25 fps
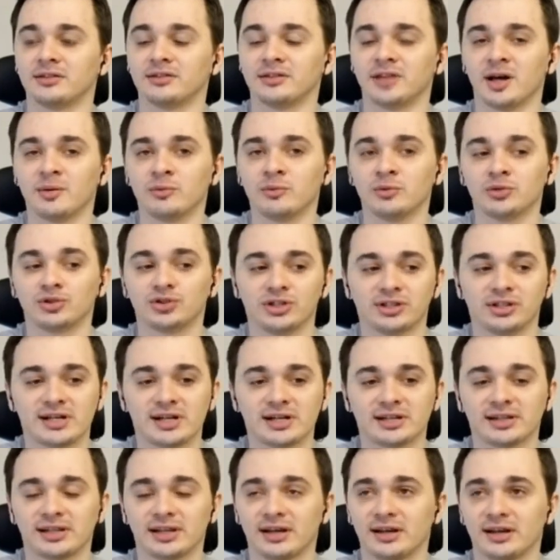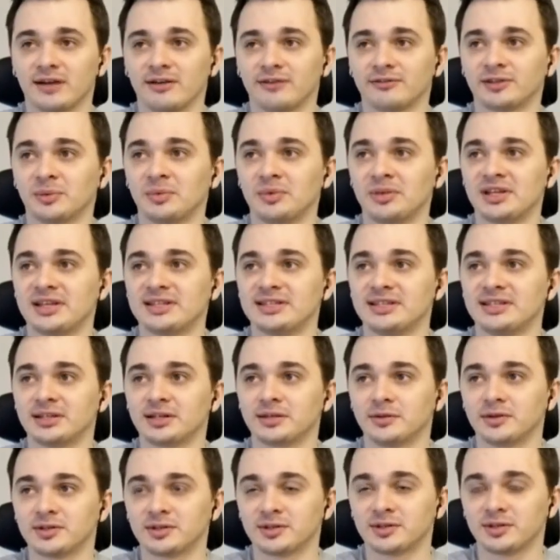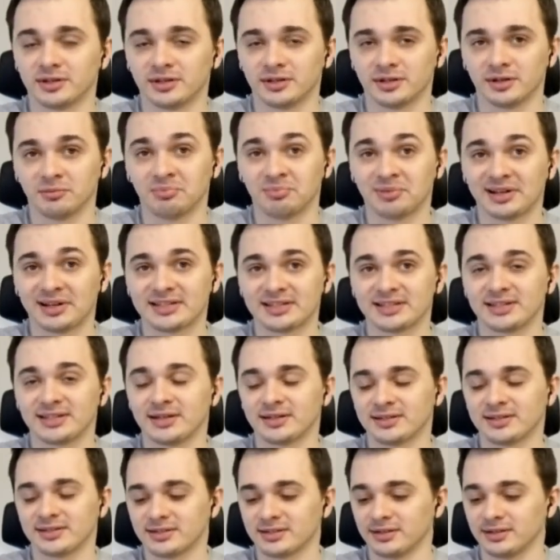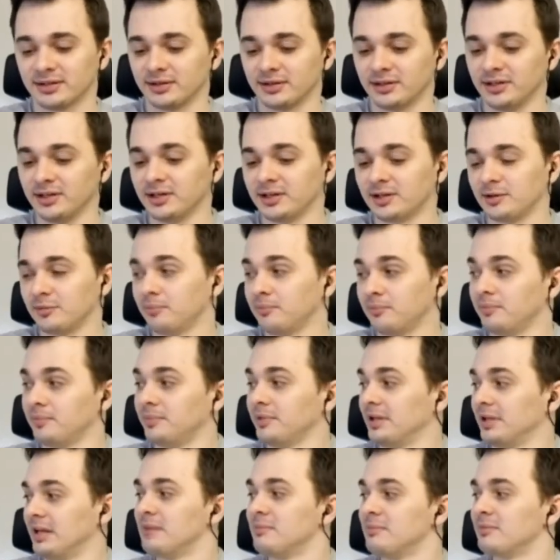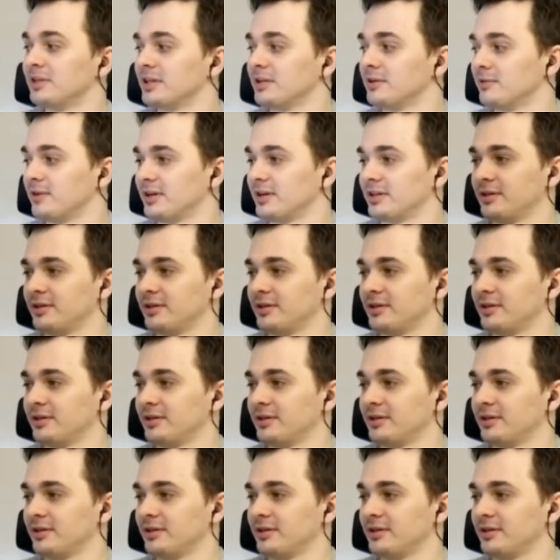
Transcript: of functions, which means that we need to automate